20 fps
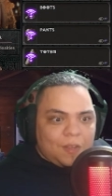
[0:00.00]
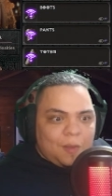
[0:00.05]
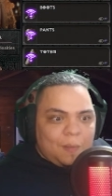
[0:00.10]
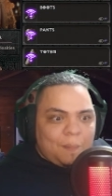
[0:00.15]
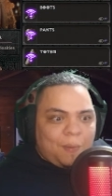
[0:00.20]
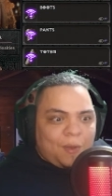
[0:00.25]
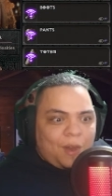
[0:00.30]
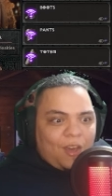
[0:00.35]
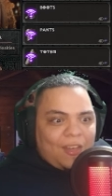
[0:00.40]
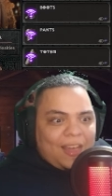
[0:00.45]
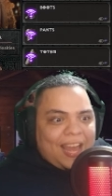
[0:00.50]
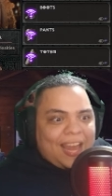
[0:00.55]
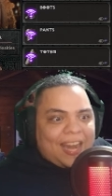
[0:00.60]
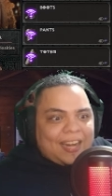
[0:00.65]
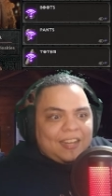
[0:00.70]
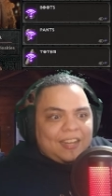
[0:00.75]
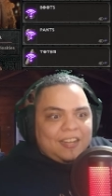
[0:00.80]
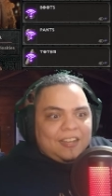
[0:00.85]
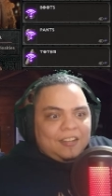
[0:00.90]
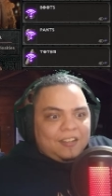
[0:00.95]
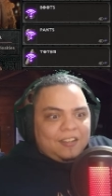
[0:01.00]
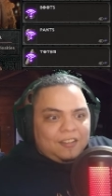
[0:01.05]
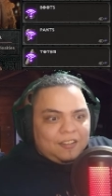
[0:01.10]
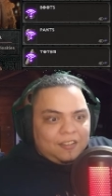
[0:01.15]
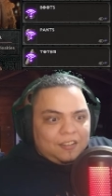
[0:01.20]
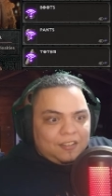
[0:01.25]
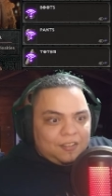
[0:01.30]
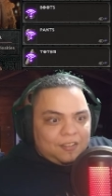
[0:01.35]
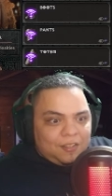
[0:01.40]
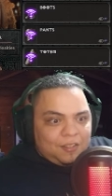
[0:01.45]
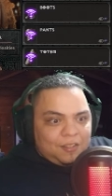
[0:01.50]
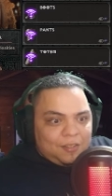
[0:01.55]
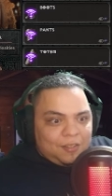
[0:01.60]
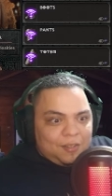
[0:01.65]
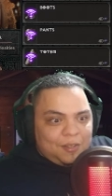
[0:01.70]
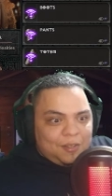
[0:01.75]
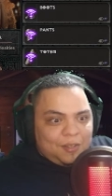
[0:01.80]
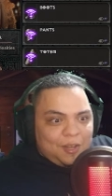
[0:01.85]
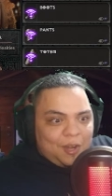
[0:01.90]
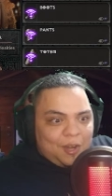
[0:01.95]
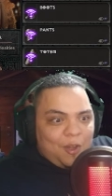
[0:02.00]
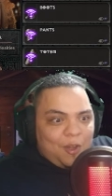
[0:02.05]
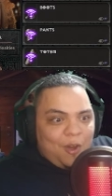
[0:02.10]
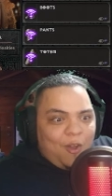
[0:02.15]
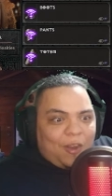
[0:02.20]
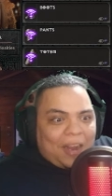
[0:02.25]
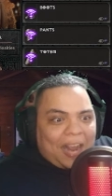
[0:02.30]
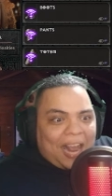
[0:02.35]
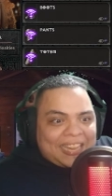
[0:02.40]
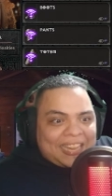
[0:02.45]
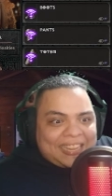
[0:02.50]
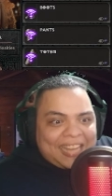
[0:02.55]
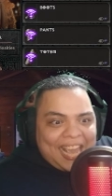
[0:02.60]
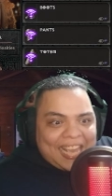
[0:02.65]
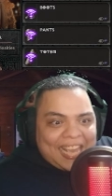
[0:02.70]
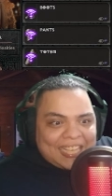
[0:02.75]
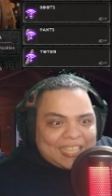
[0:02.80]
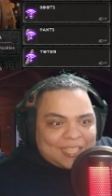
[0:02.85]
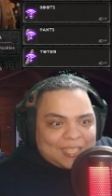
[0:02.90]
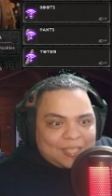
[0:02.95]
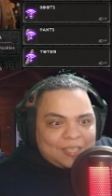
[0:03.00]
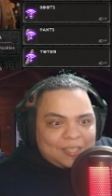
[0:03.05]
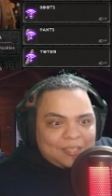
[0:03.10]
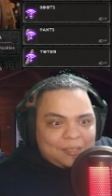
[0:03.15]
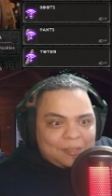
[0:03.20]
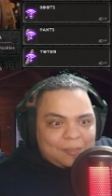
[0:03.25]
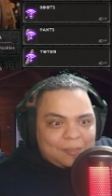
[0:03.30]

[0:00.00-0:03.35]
Brother, look at this.